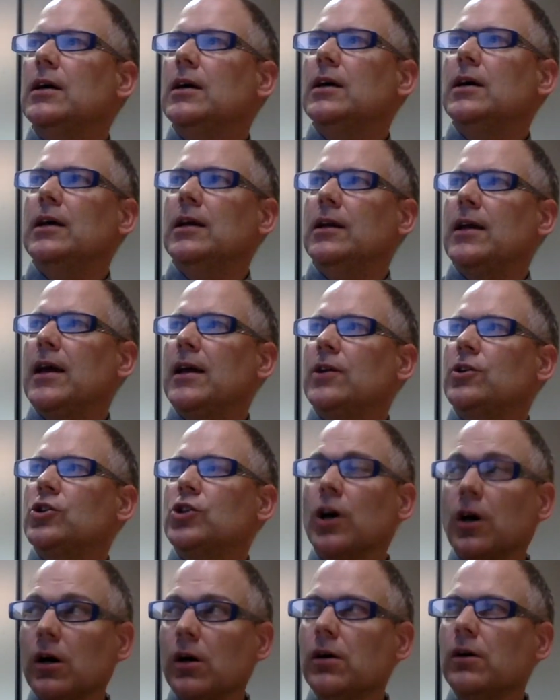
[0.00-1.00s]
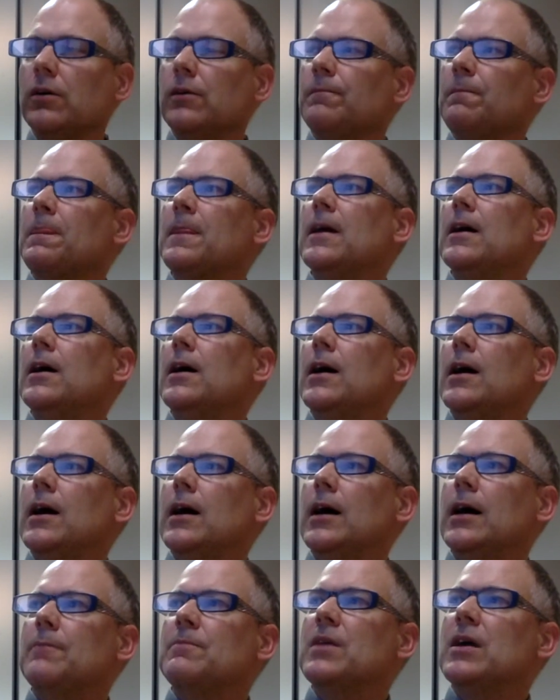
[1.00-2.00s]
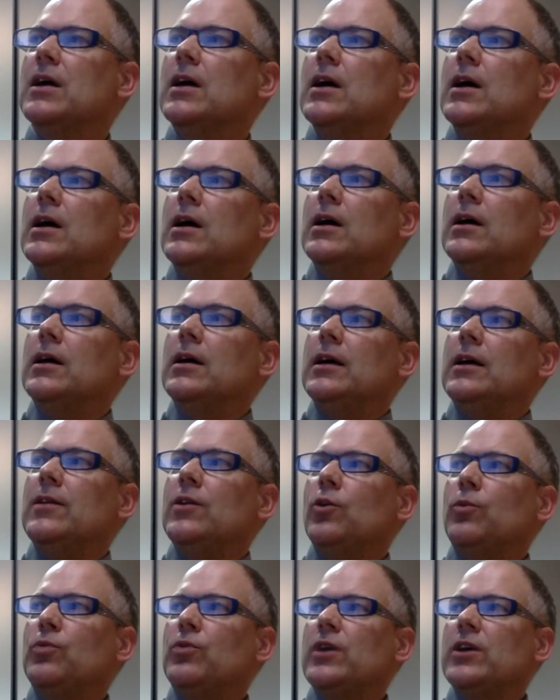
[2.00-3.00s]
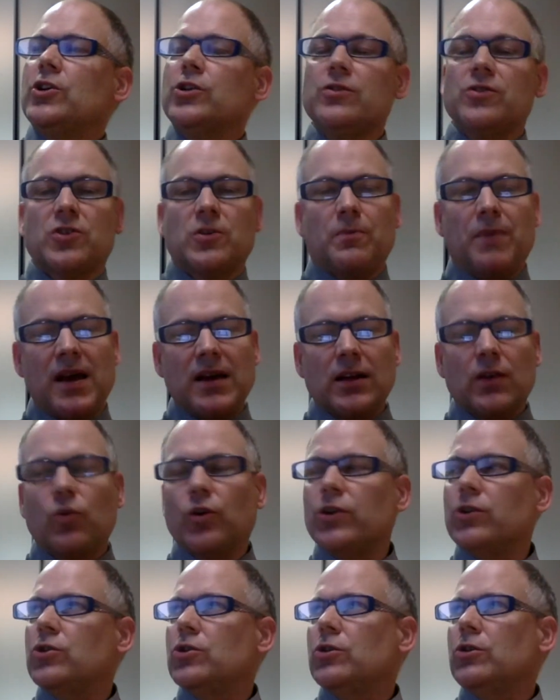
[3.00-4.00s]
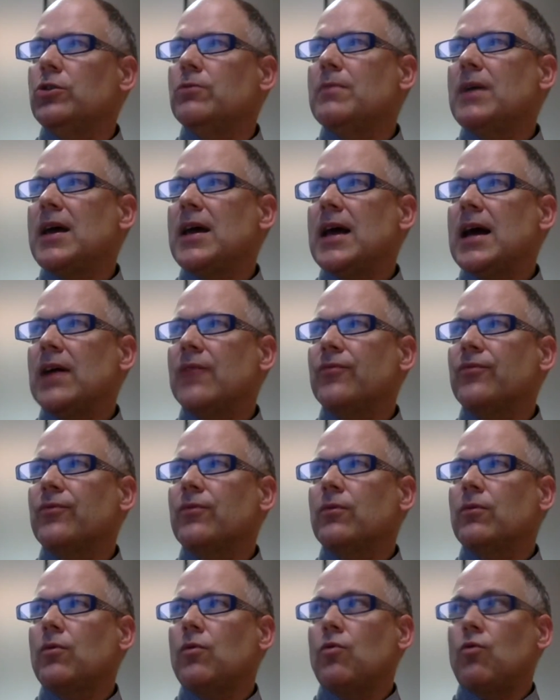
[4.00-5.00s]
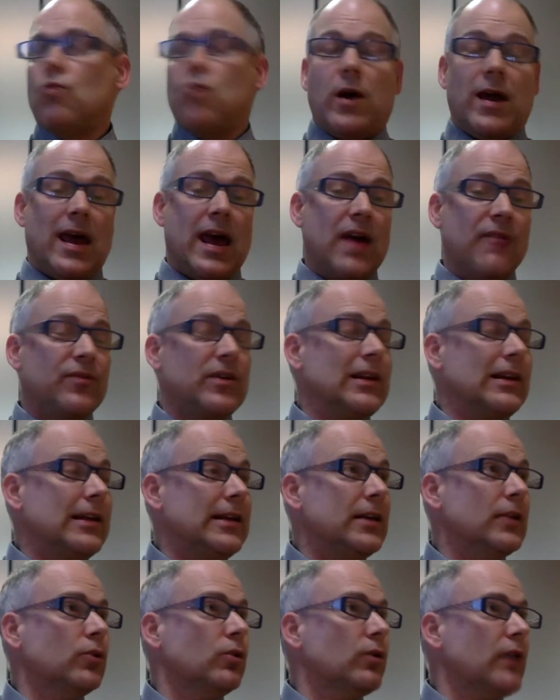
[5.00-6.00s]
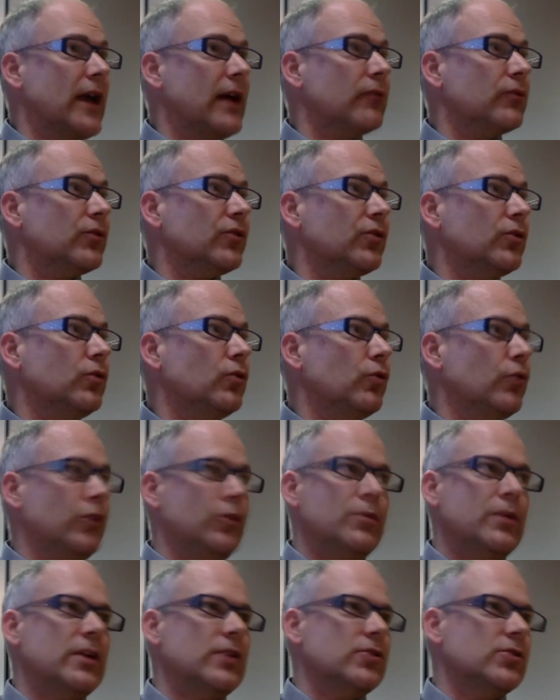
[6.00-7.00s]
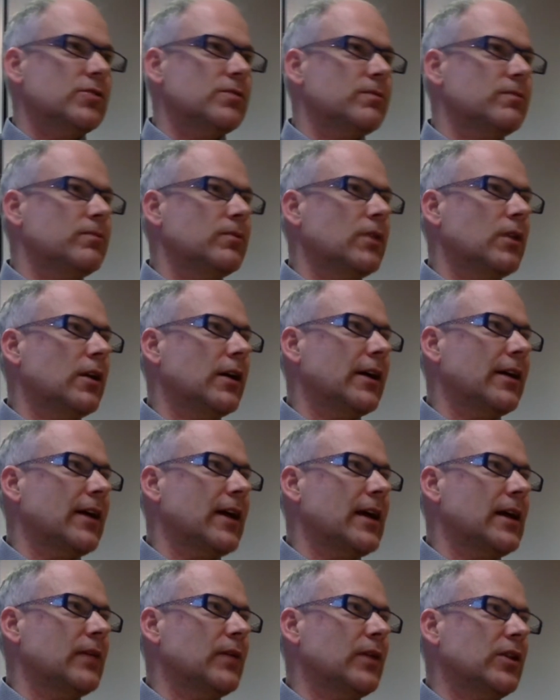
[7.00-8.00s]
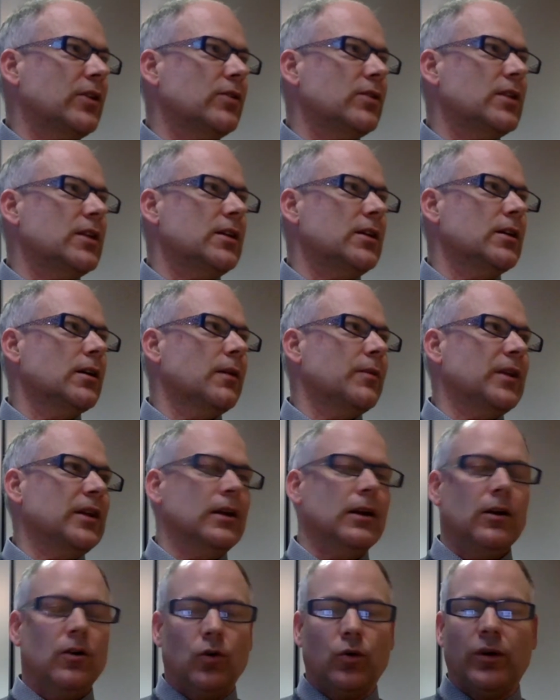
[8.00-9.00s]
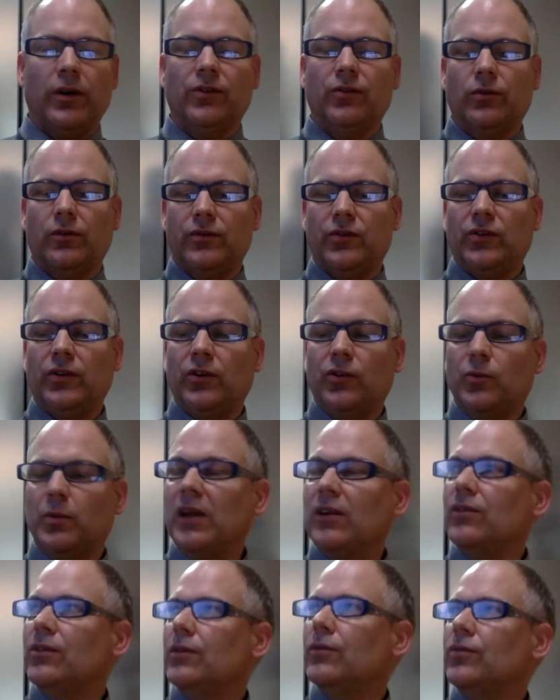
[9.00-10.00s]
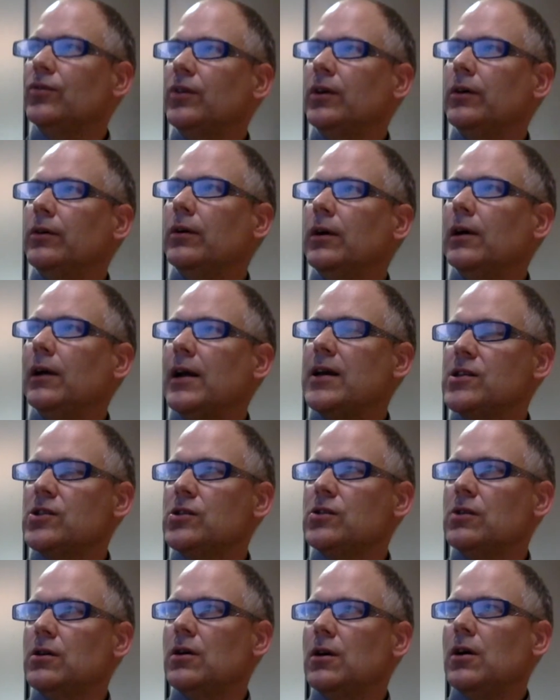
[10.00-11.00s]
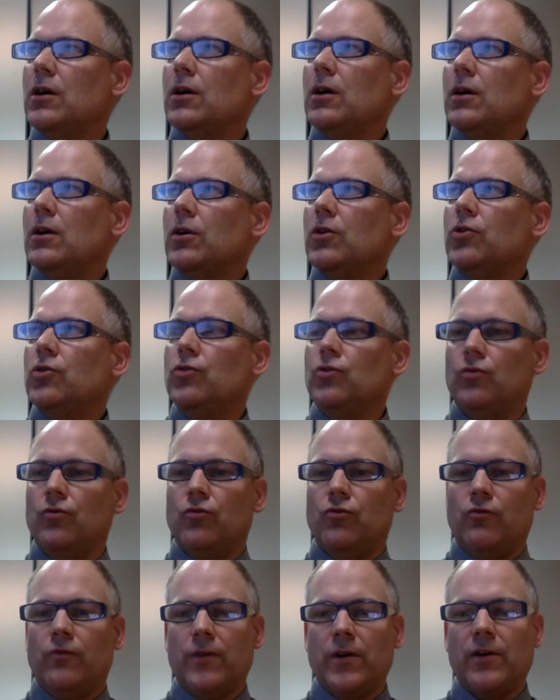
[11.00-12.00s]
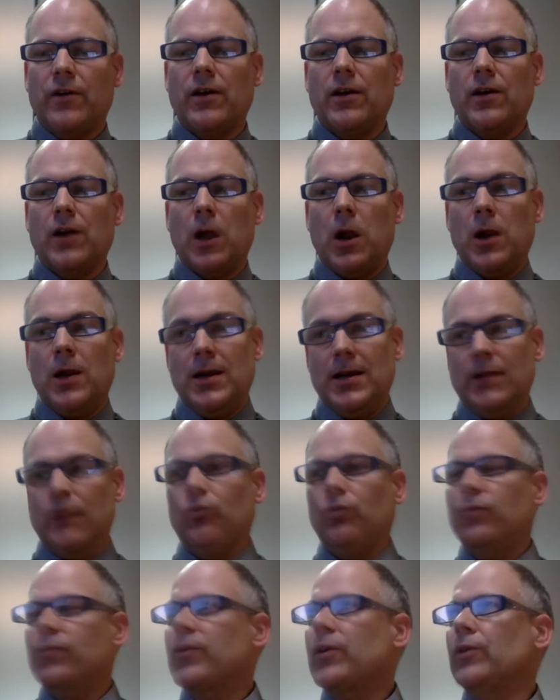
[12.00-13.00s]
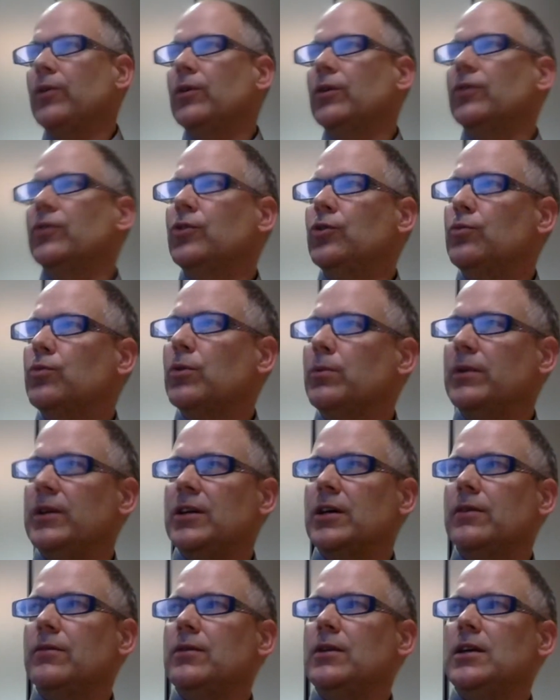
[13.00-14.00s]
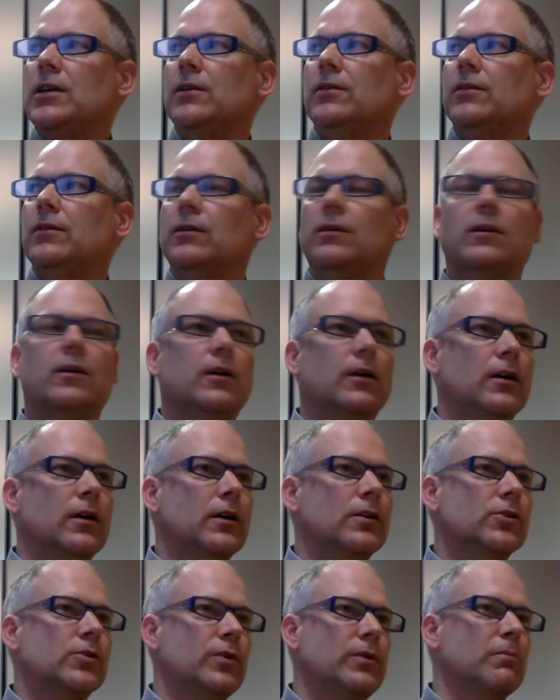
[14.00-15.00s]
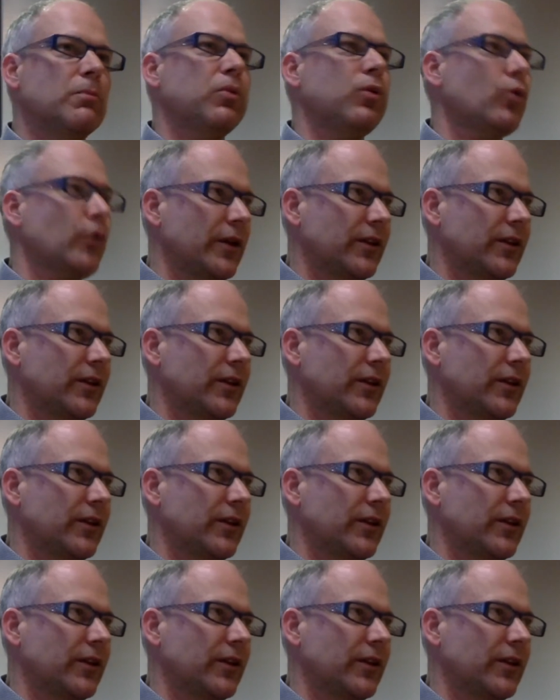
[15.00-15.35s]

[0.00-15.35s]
in HR. In the operations, depending what you do, you may have quite heavy legal counsel, or you may just hire that in when you need it. I mean, lawyers are obviously expensive, so unless you're very legal focused, you probably don't need to employ